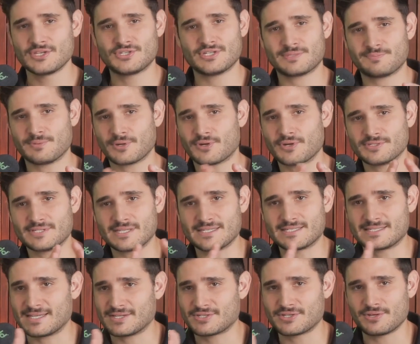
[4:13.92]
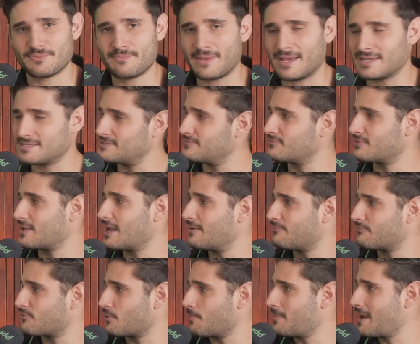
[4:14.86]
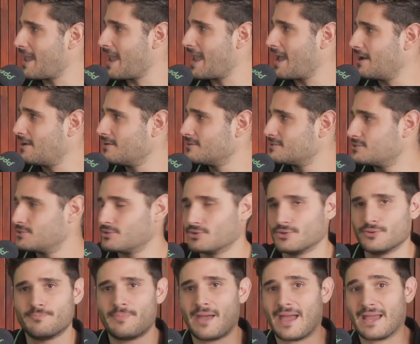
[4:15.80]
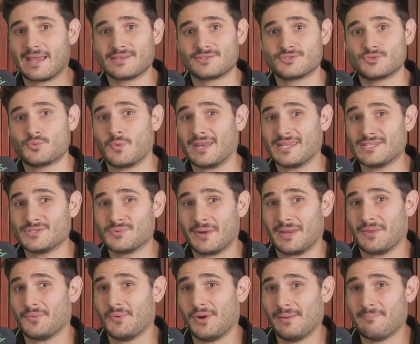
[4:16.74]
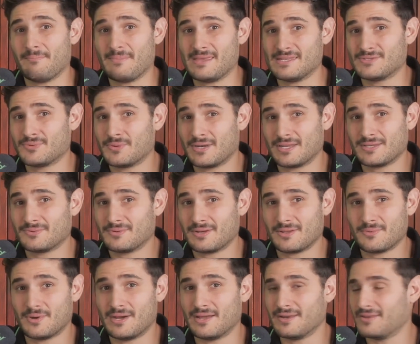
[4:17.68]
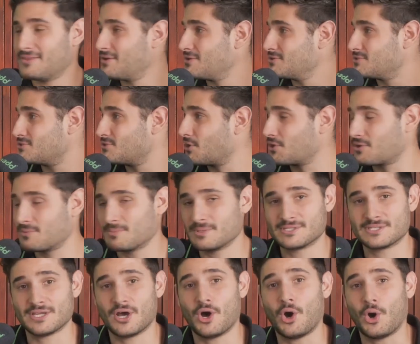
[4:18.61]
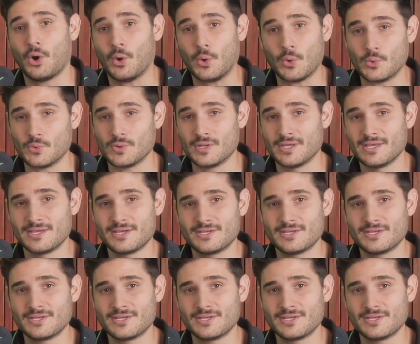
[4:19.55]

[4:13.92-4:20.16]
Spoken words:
just because there's such a massive gap from now to back 2021, mid-2021. Those documents are old.